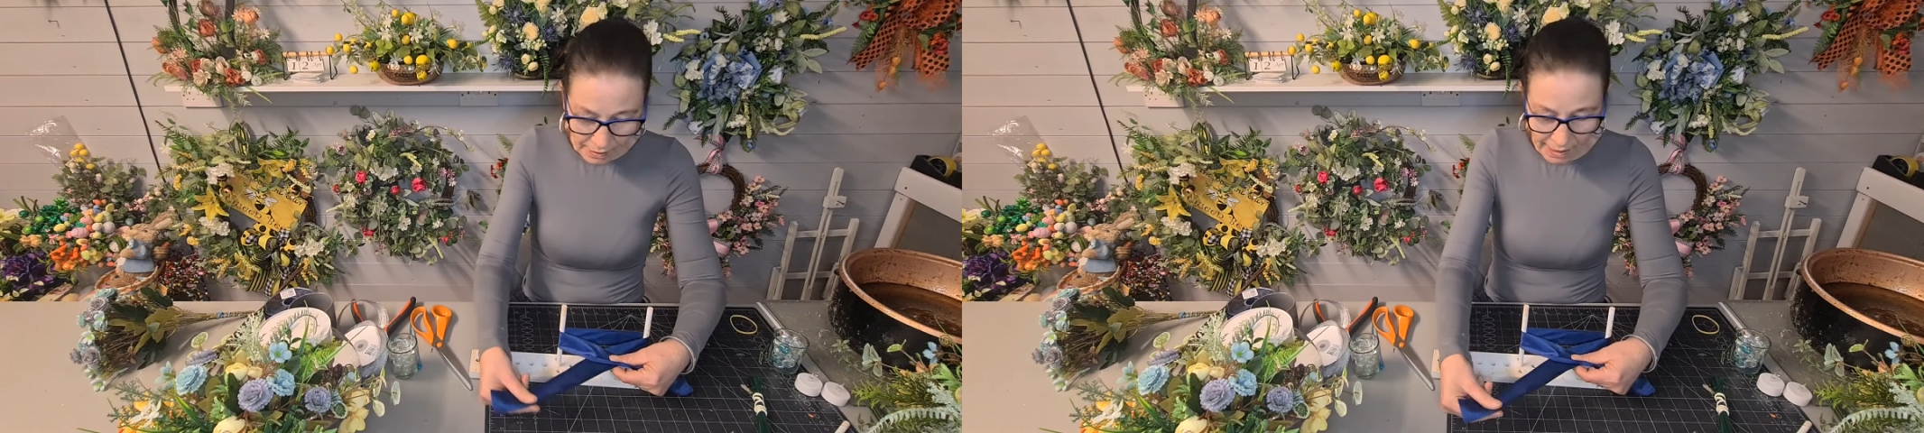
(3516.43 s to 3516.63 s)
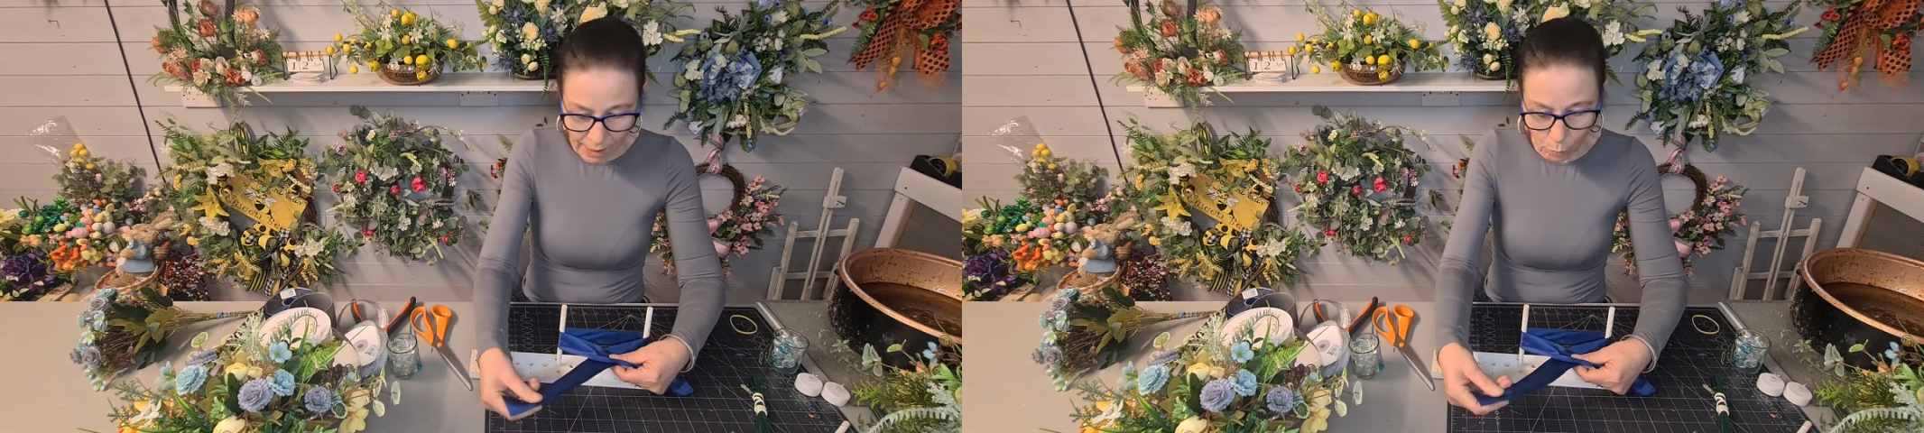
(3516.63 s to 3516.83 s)

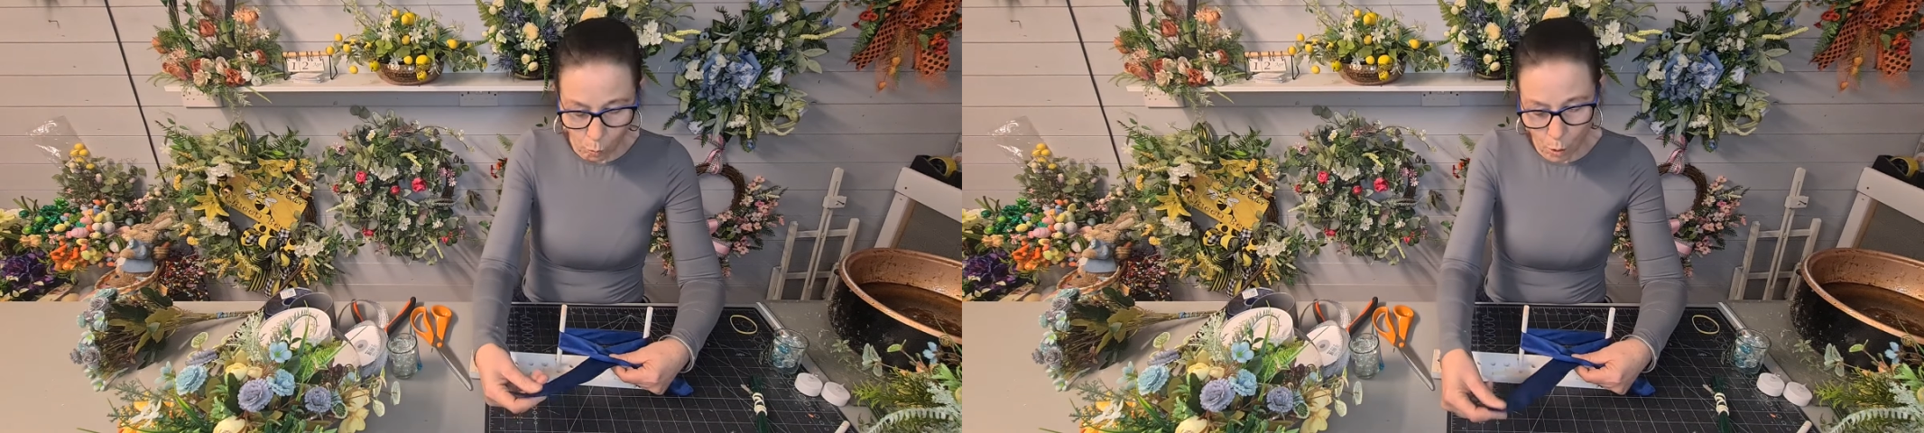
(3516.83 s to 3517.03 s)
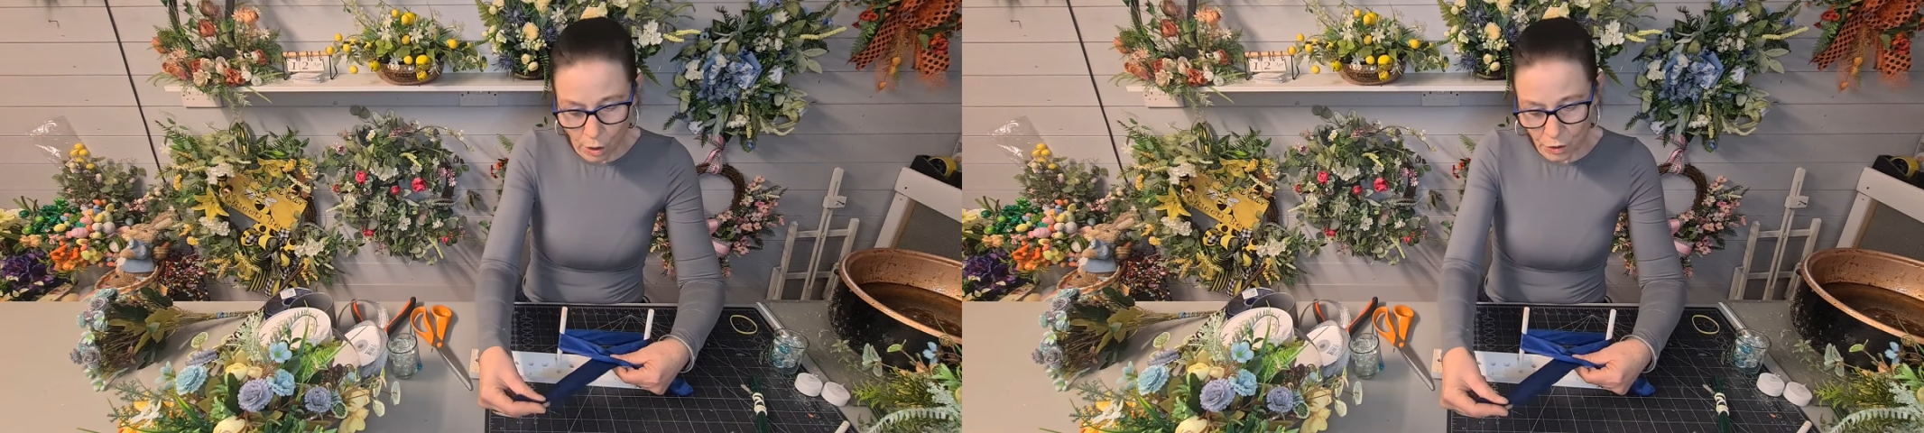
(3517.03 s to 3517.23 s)
Get
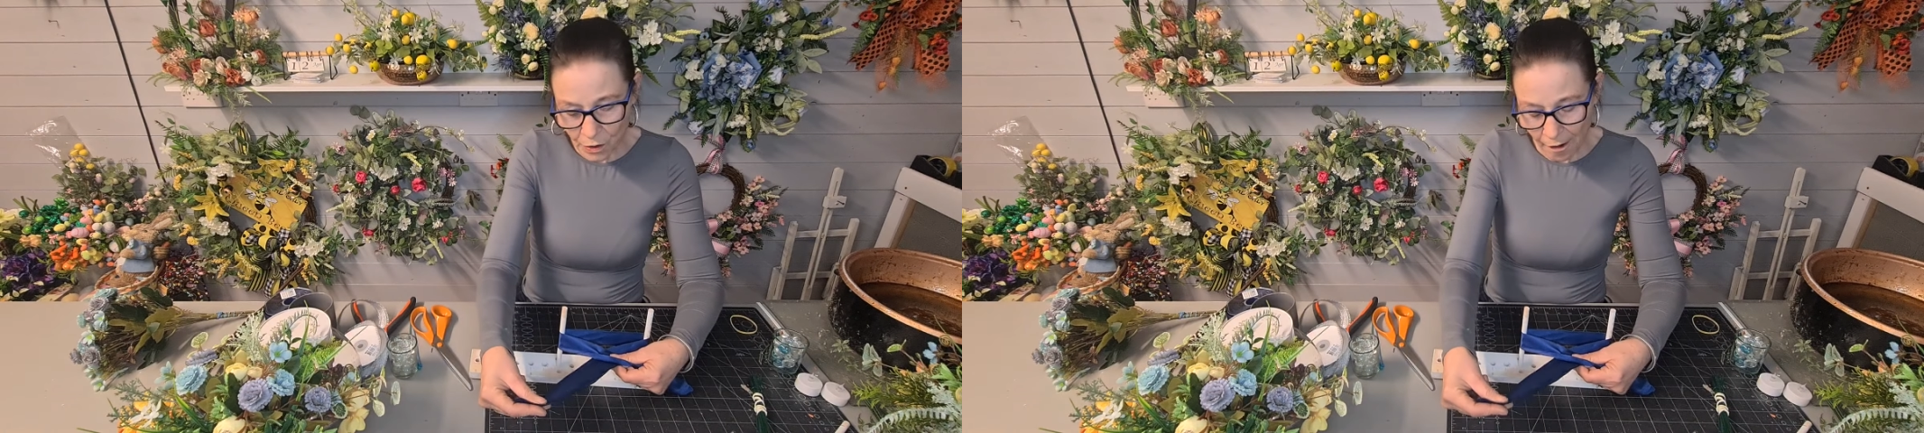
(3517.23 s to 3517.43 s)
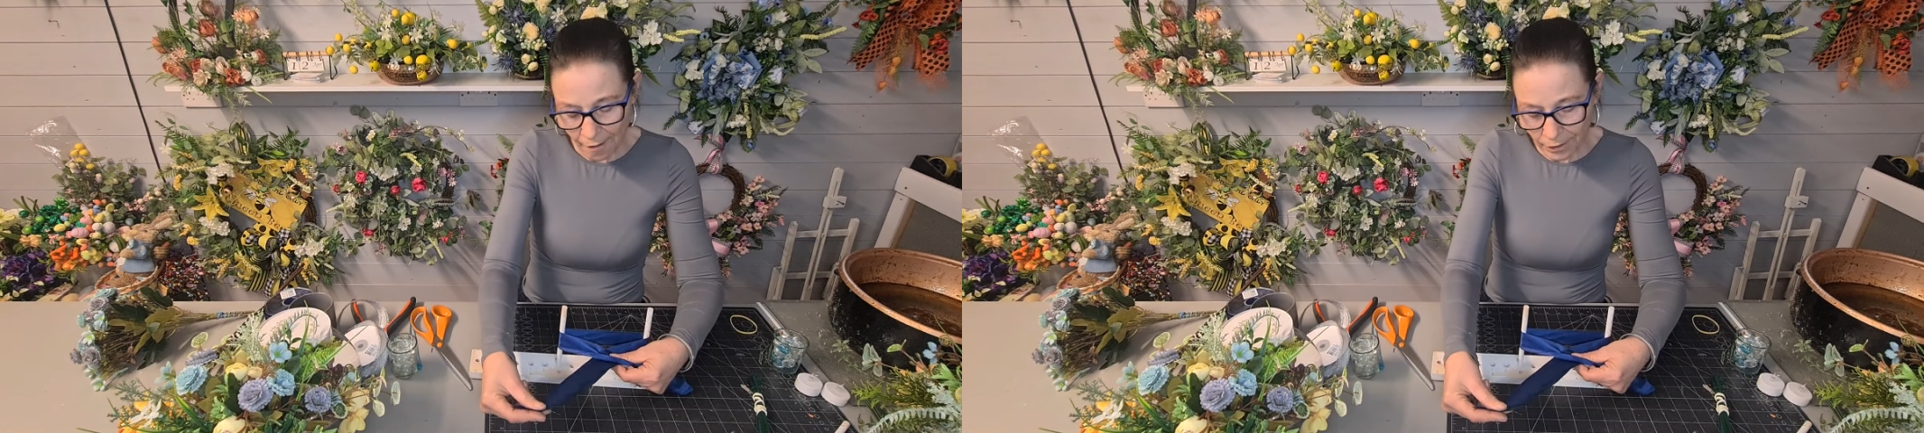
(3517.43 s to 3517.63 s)

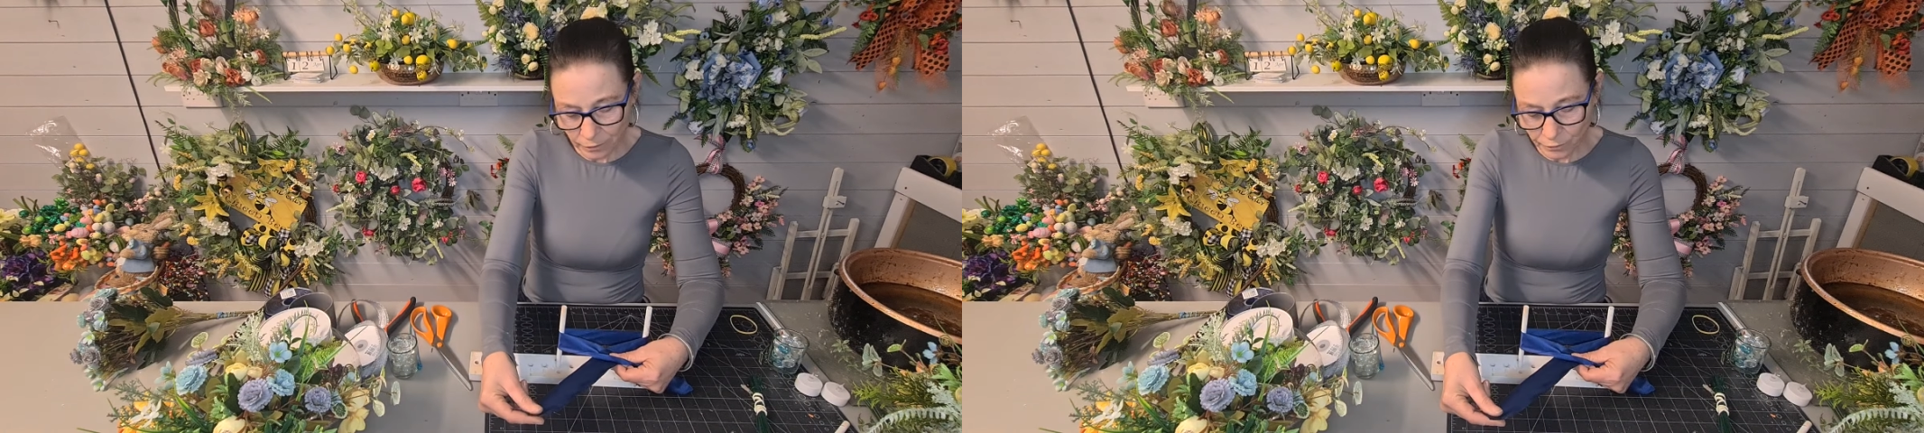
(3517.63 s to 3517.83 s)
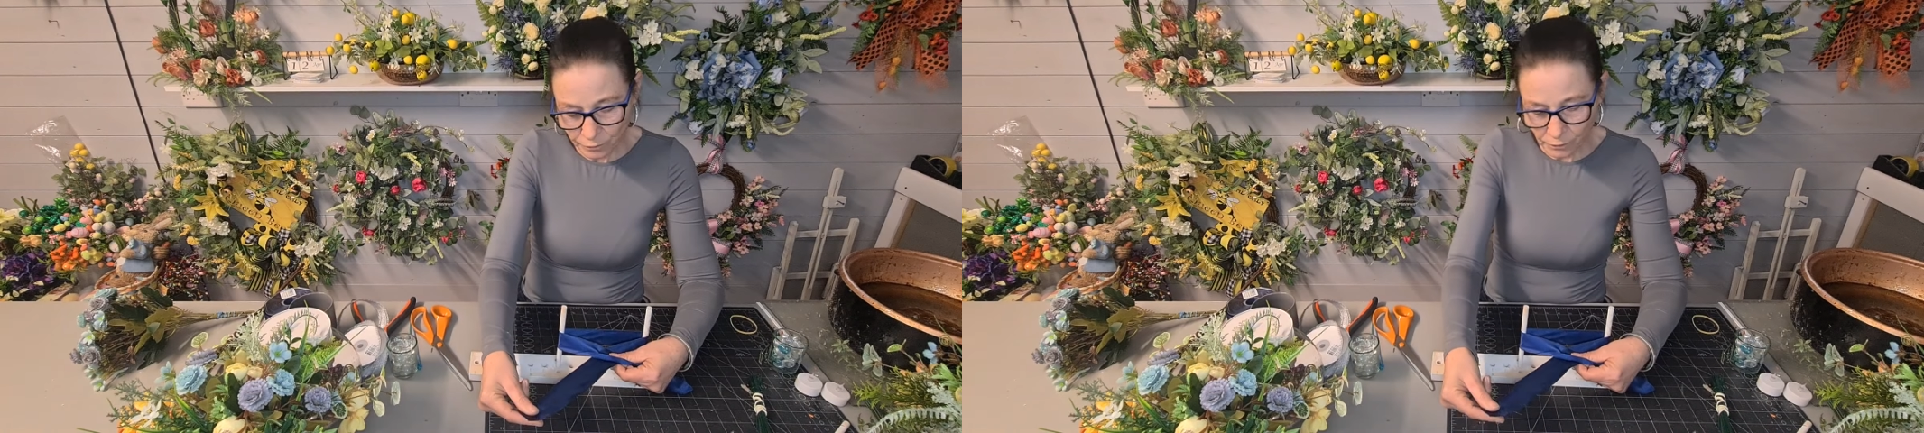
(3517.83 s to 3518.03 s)
one
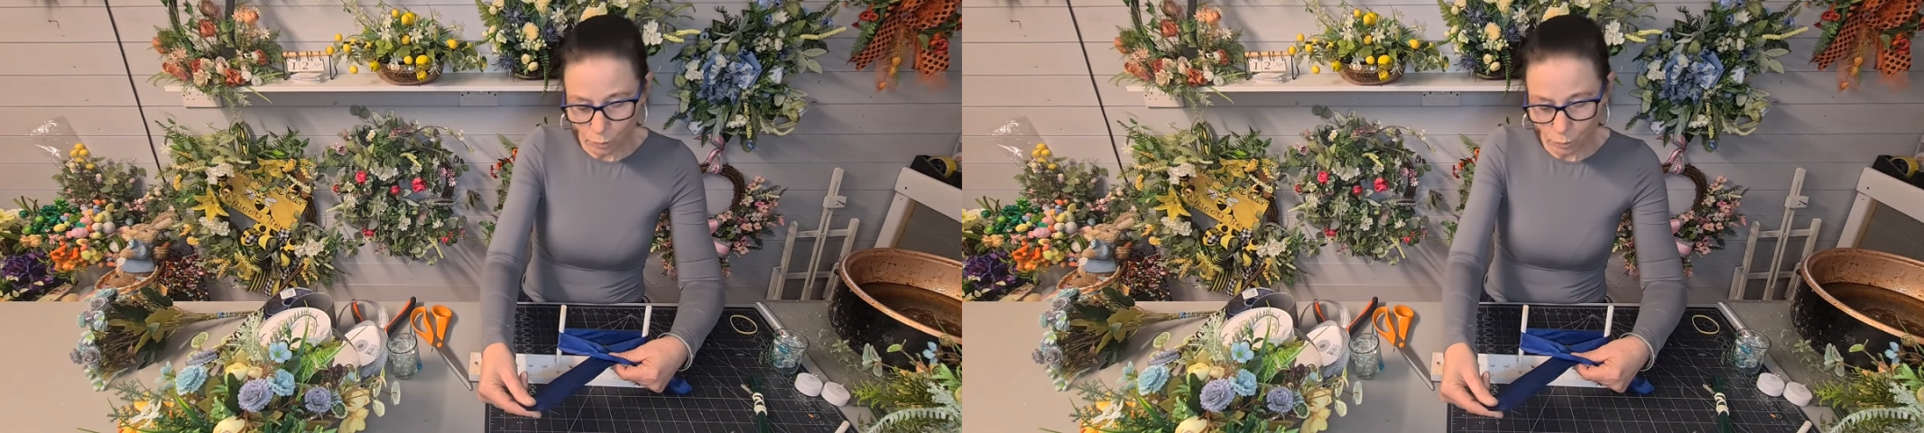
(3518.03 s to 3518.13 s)
of